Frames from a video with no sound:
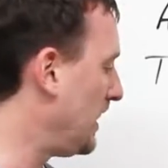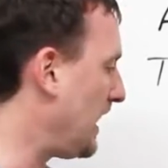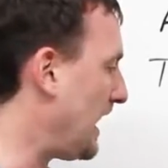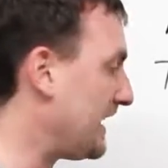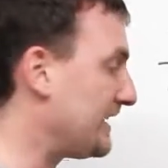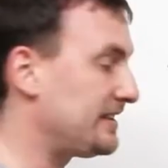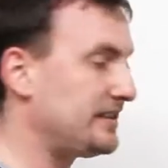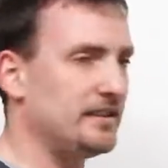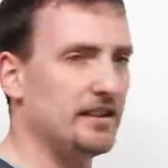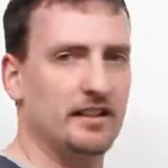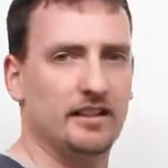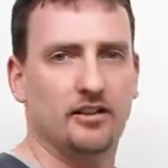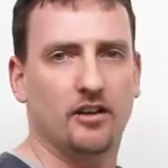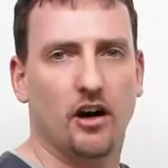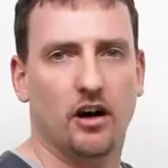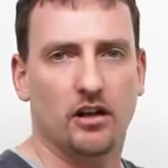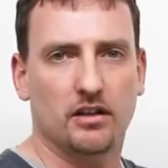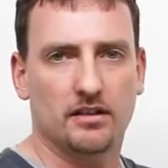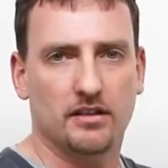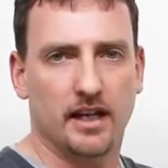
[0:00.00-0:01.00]
I studied
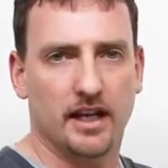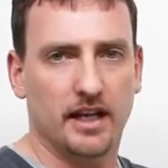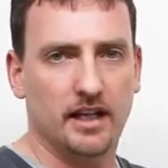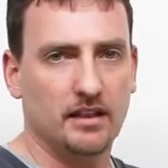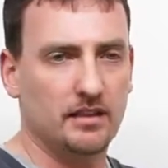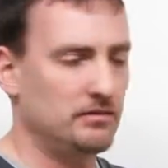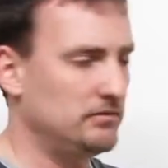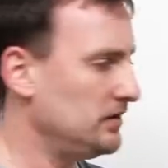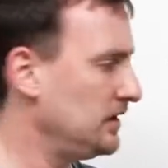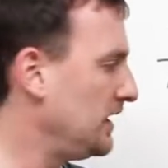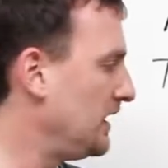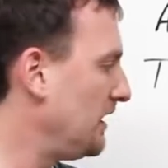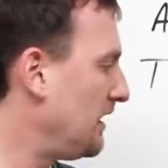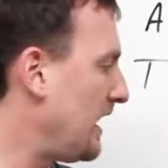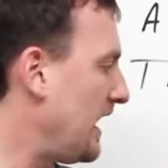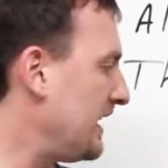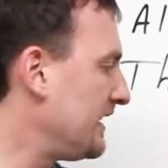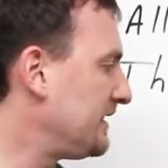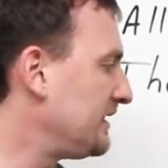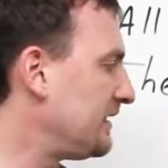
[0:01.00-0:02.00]
all day.
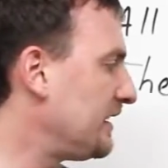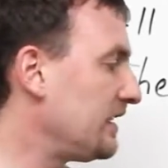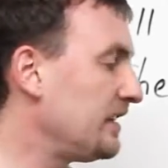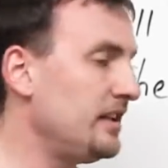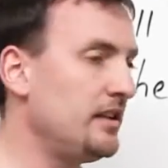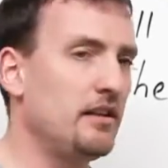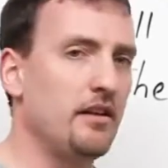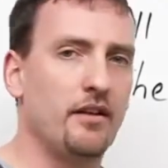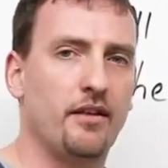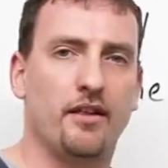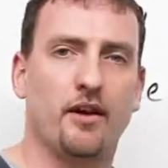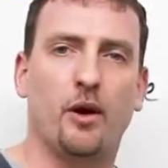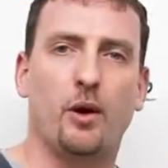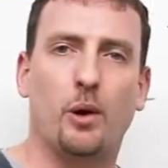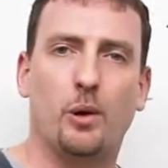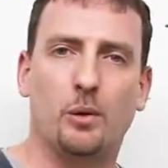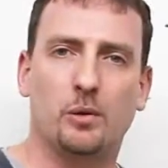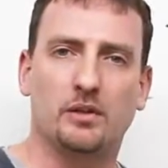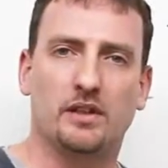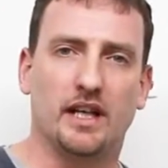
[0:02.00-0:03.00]
I studied the
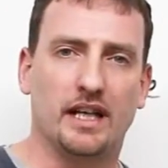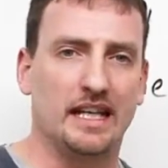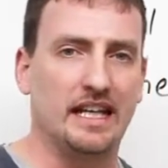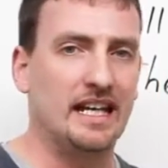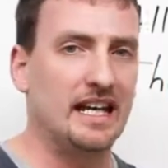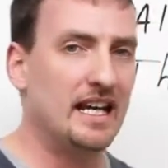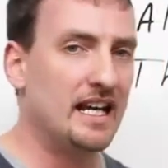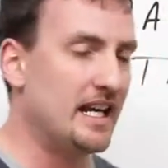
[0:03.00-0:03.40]
whole day.